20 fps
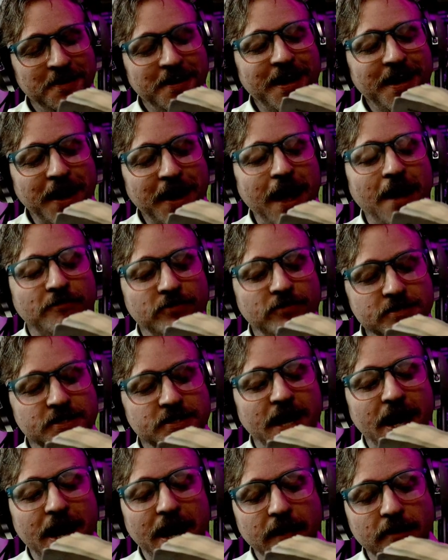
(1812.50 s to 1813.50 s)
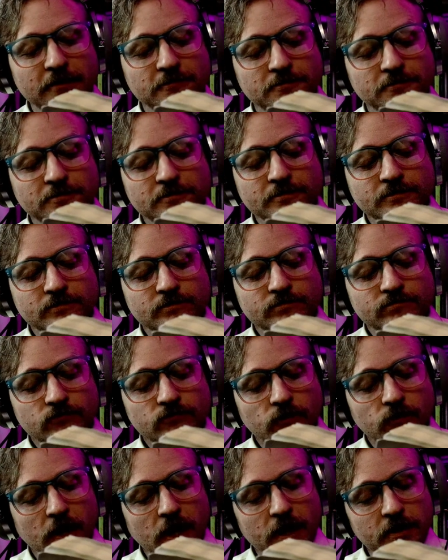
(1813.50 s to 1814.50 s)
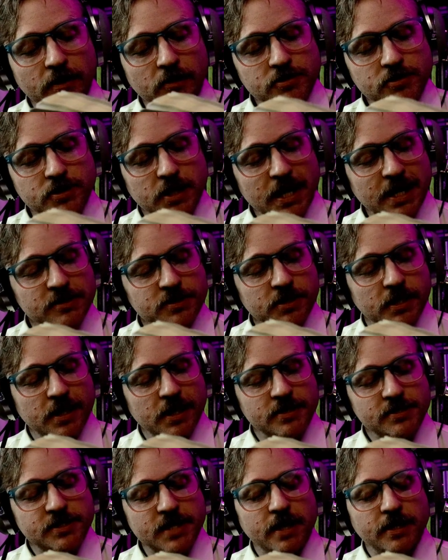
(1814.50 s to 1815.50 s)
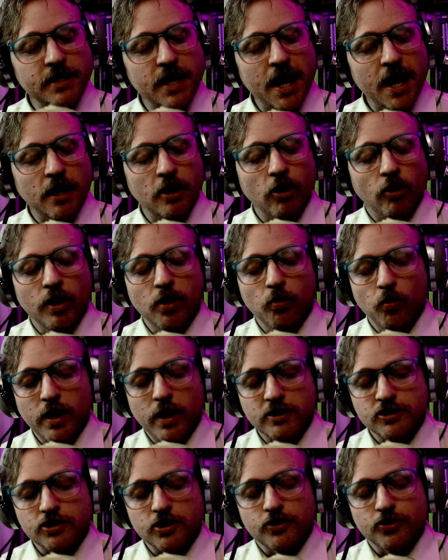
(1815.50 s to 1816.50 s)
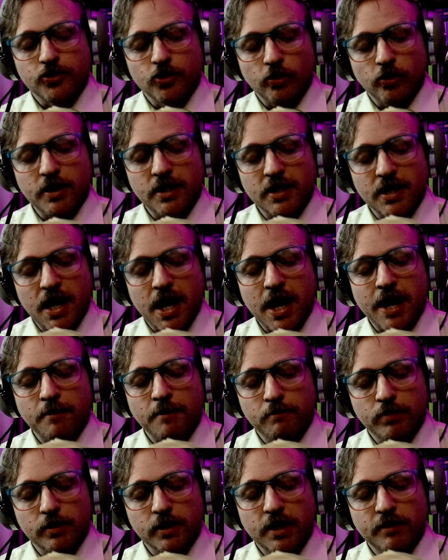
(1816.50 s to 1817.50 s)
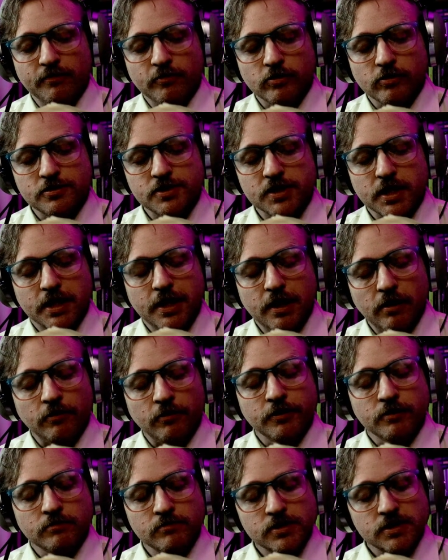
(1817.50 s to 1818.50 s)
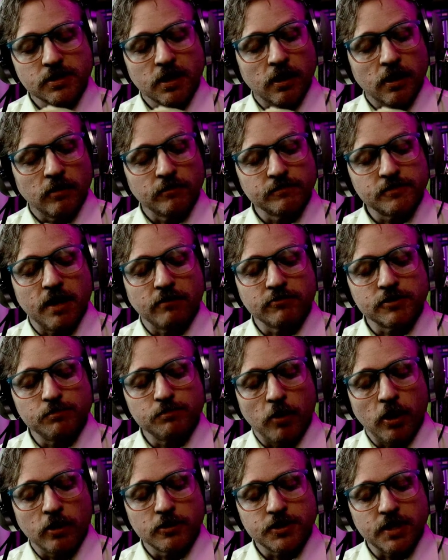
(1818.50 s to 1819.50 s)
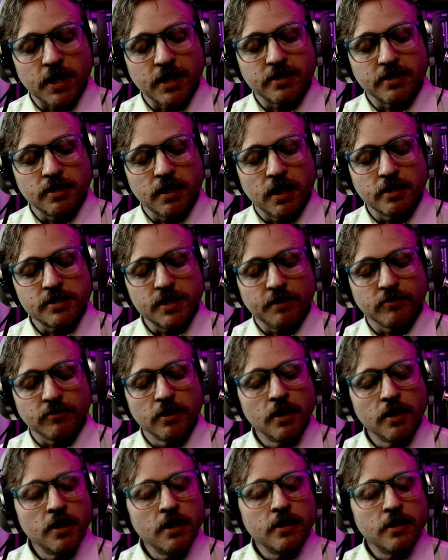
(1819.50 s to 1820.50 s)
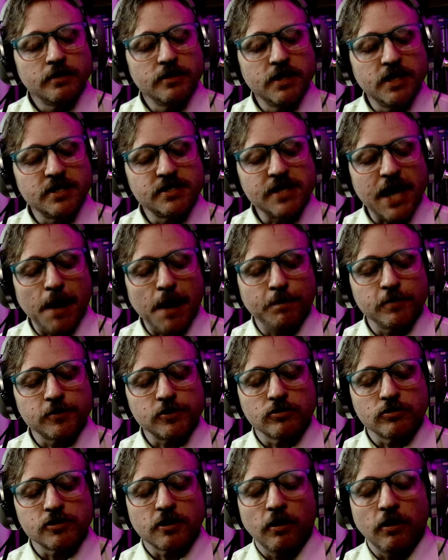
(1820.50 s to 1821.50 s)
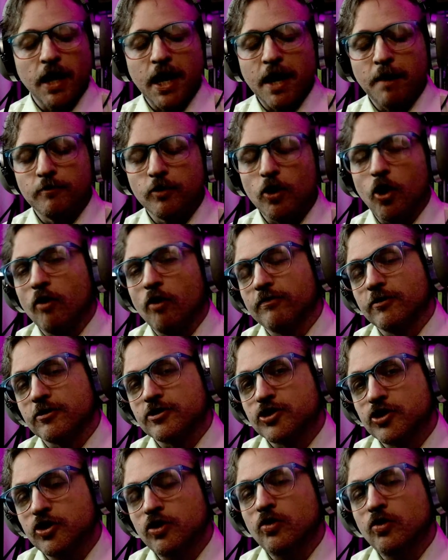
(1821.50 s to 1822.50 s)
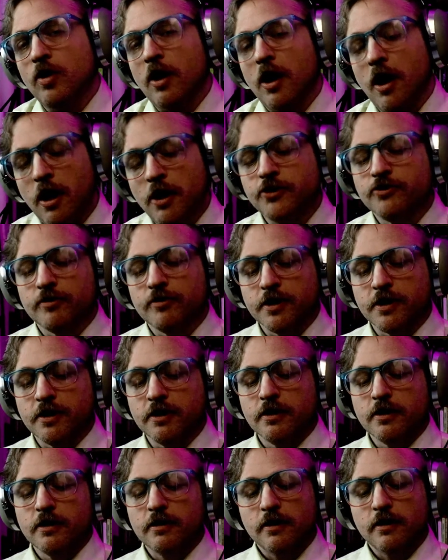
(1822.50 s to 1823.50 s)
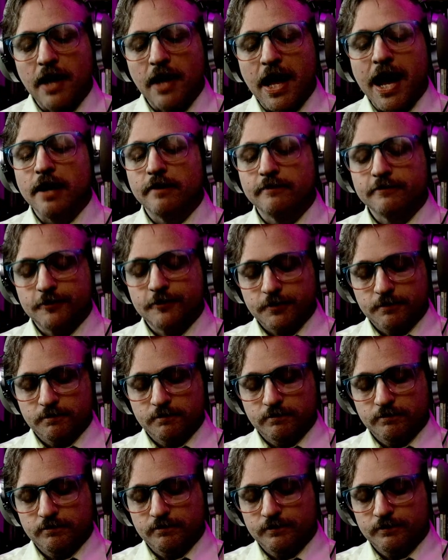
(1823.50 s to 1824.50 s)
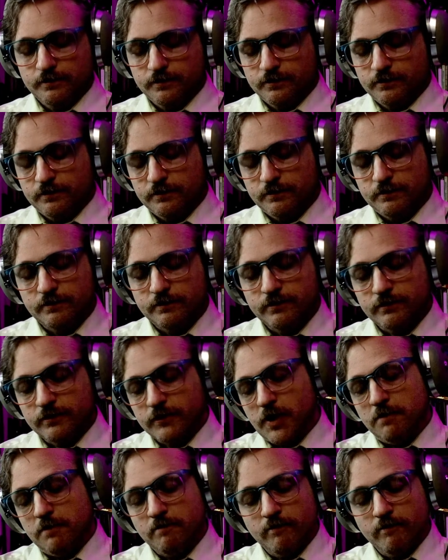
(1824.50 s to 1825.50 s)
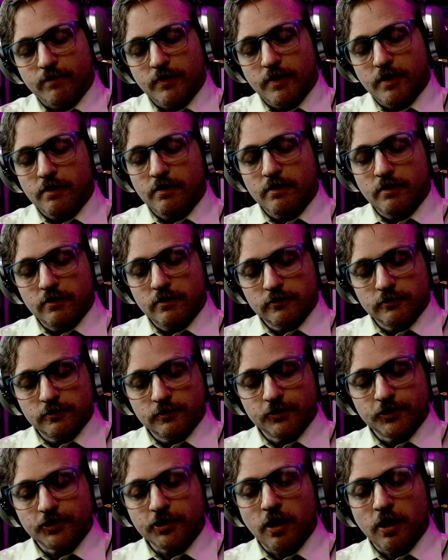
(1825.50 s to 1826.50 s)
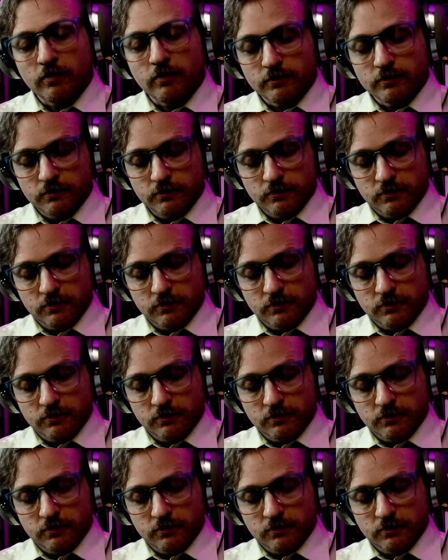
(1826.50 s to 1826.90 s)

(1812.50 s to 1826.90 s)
And Heaven's Gate, right? There was an incident in San Diego in which thirty-nine believers killed themselves. That was March nineteen ninety-seven. These episodes claimed over two hundred lives. Right. So